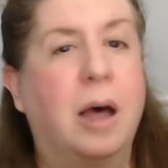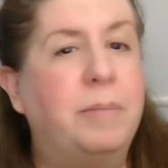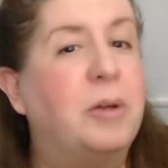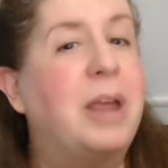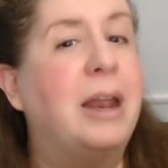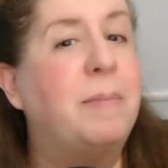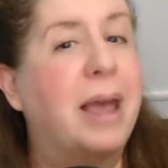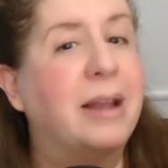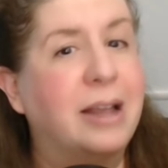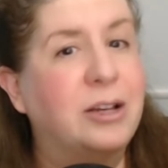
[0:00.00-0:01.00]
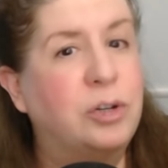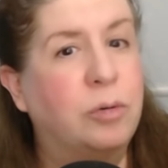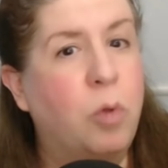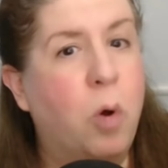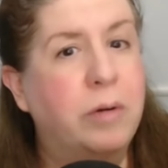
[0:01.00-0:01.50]
They're getting back Dexter
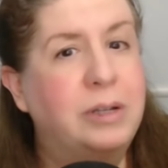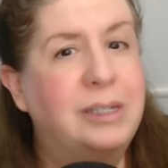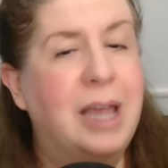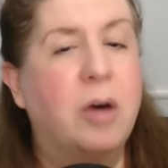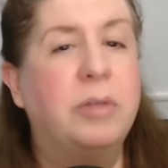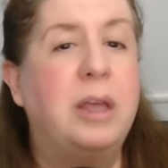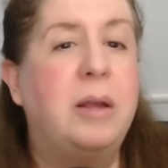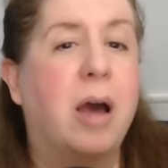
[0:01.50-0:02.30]
Lawrence healthy.